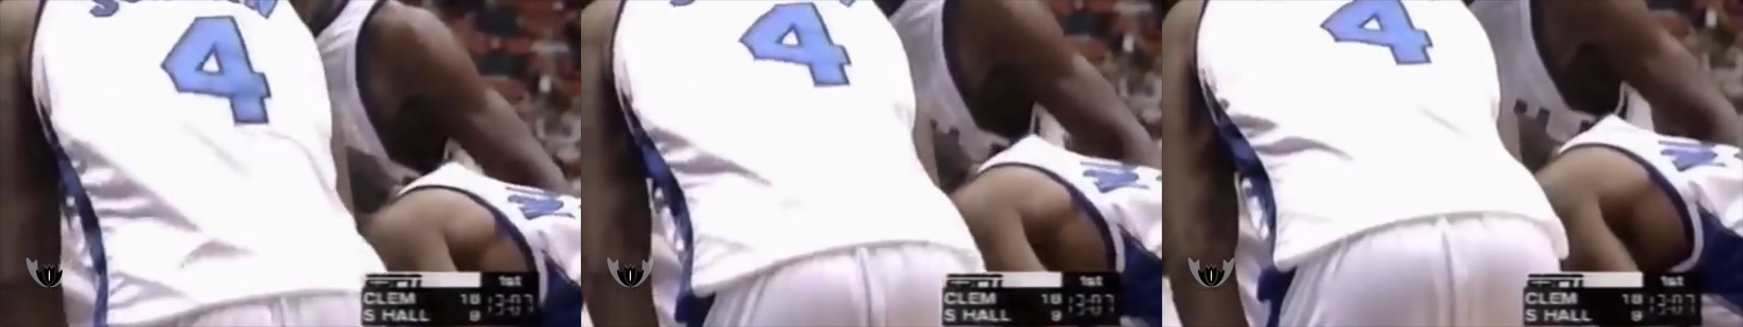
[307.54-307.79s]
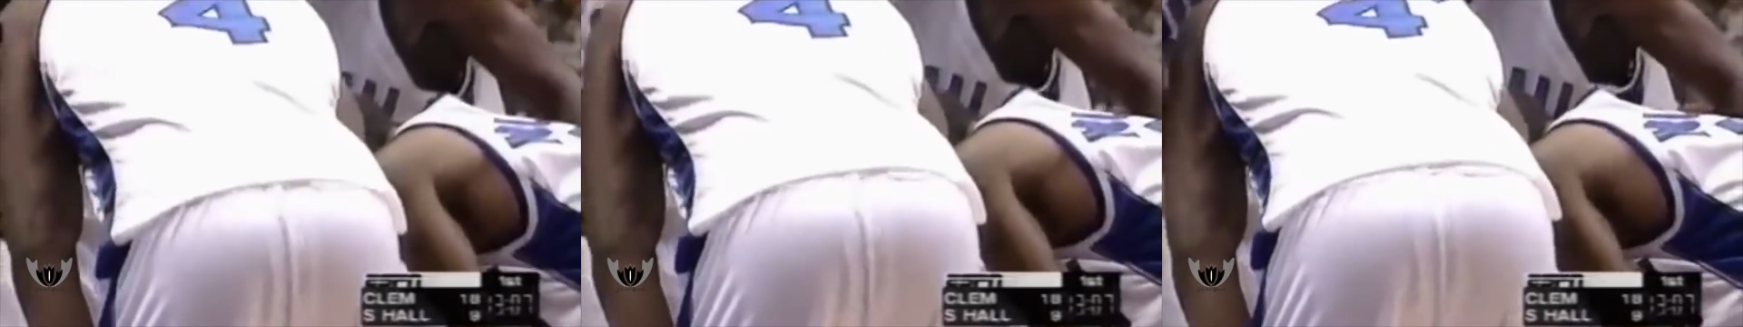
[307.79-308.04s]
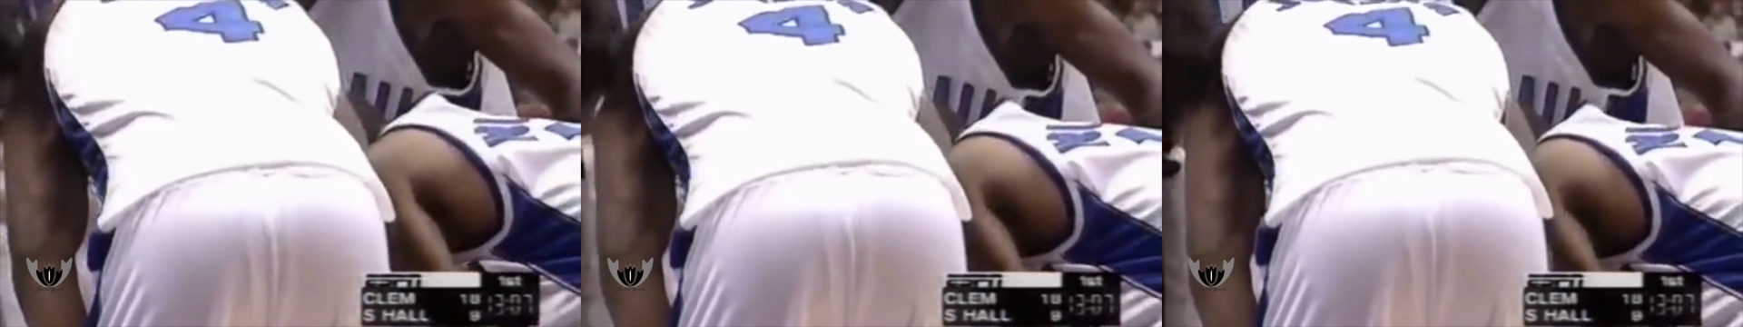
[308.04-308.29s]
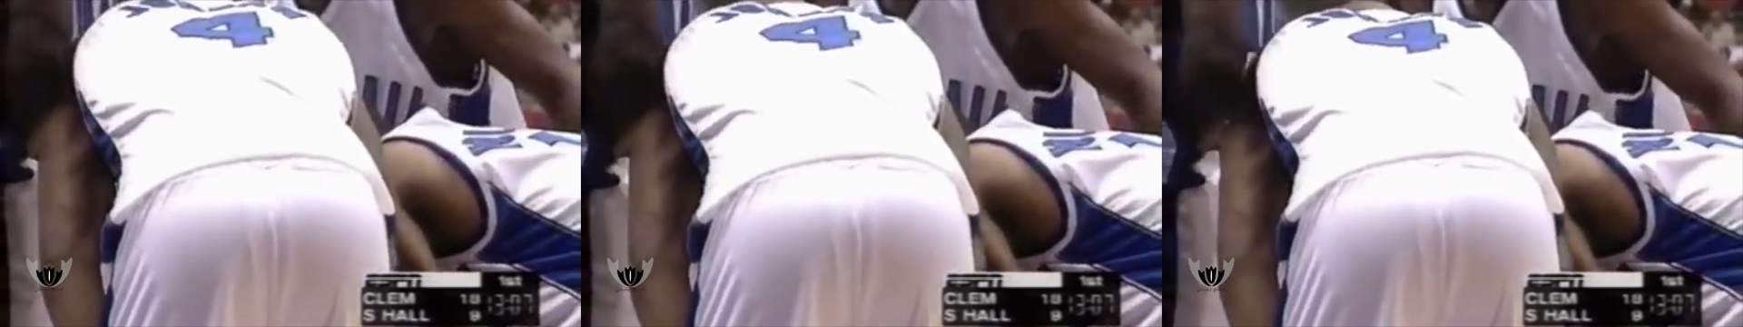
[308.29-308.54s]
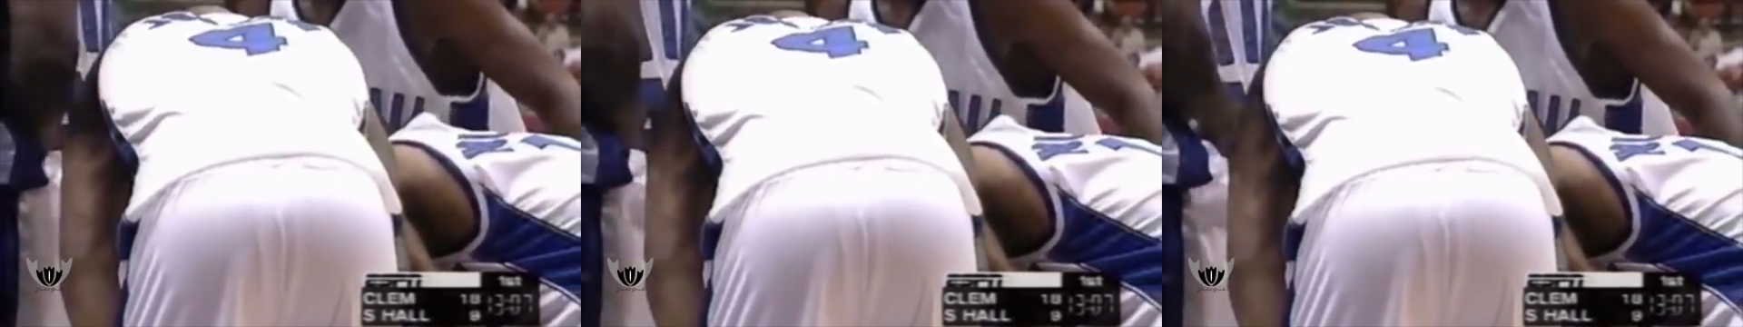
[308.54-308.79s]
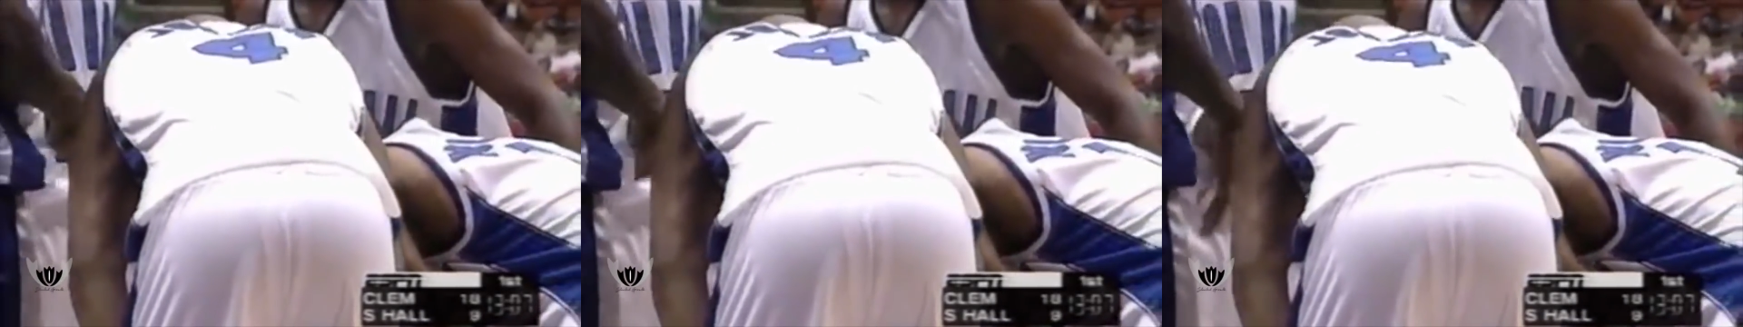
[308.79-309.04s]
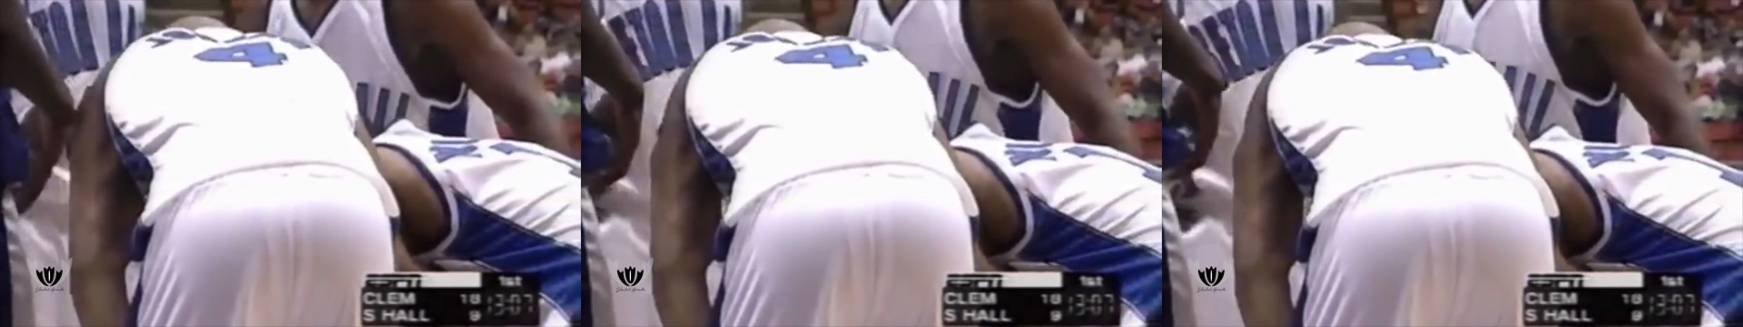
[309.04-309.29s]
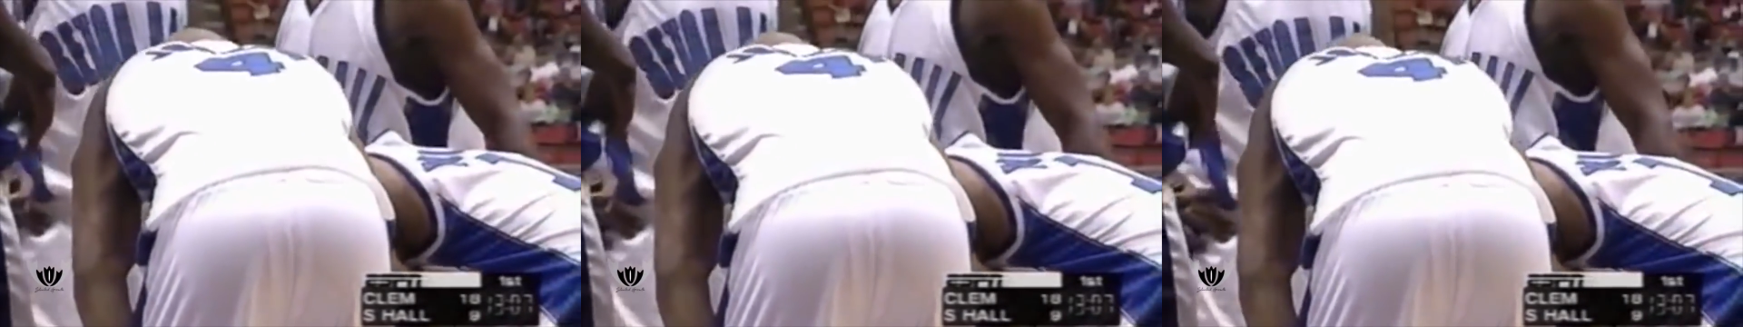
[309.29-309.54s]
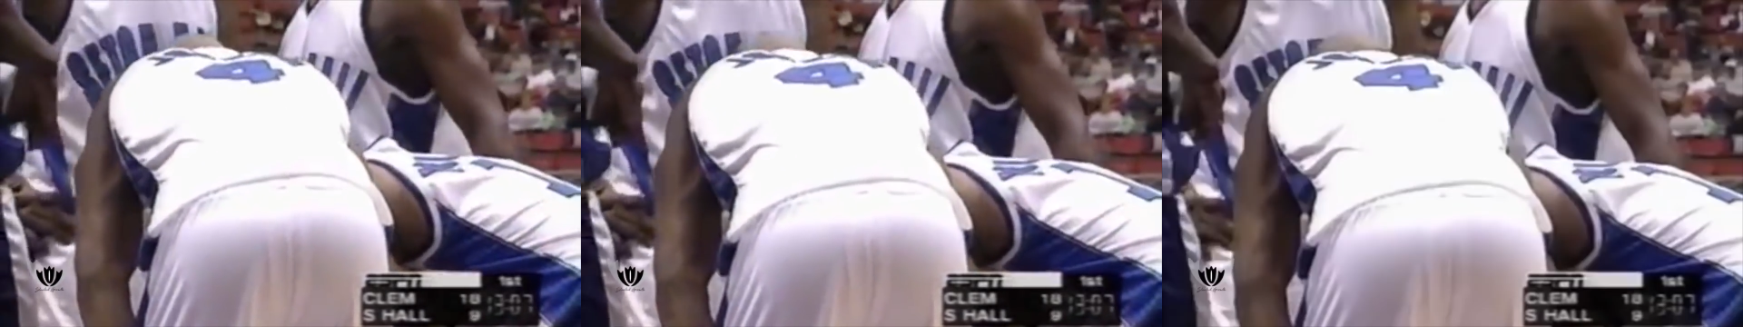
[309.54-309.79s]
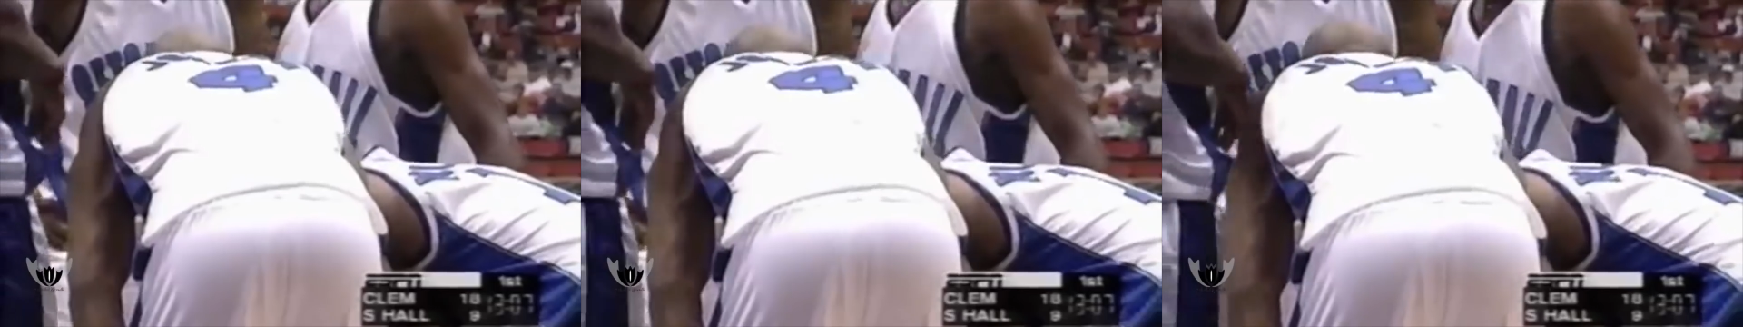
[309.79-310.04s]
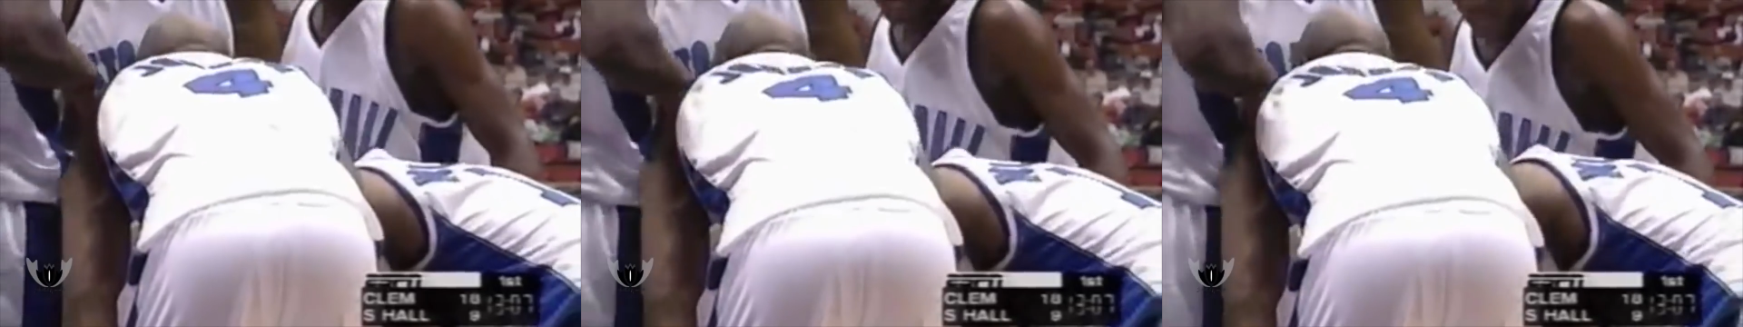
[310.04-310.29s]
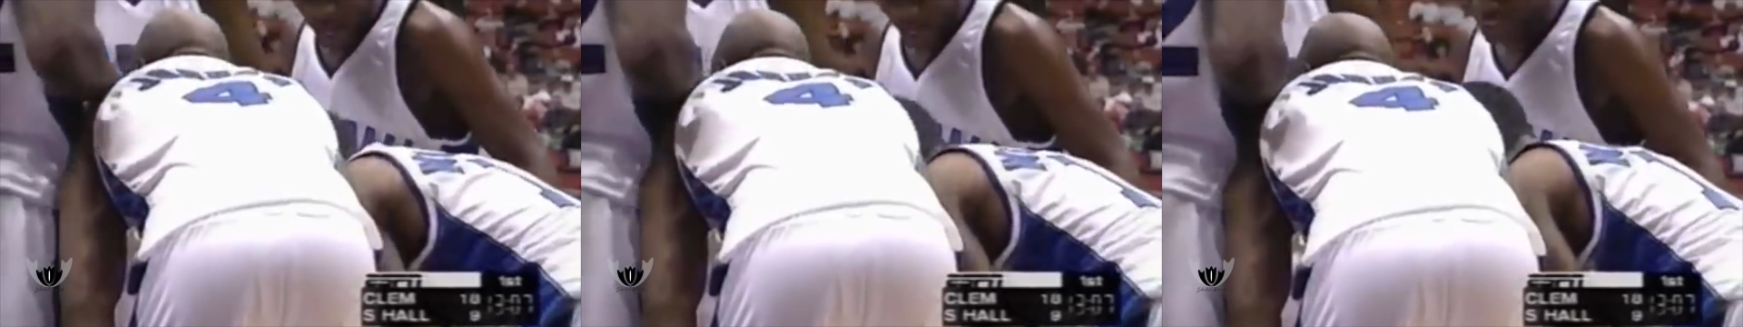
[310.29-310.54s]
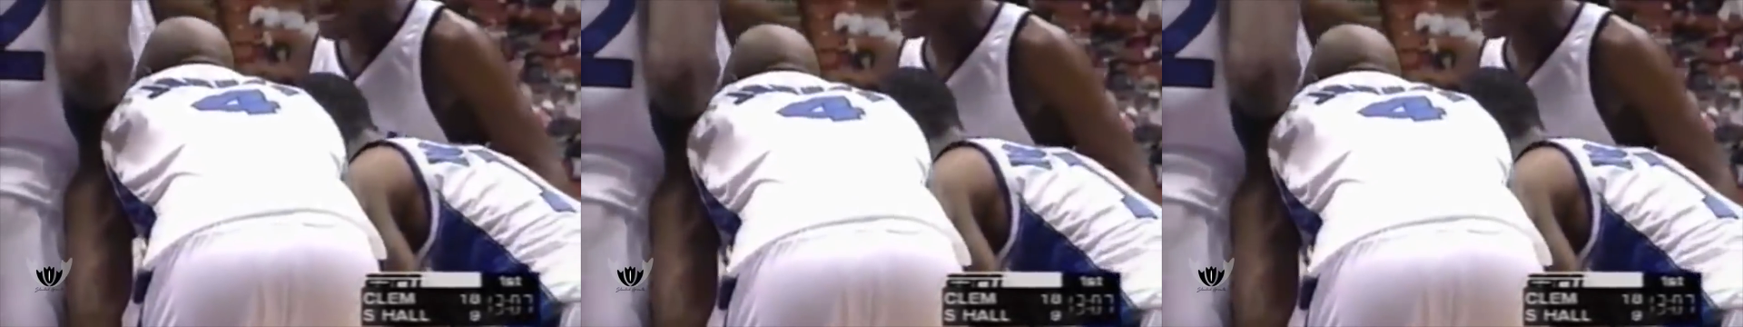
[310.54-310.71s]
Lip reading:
Nobody's mouth can be seen.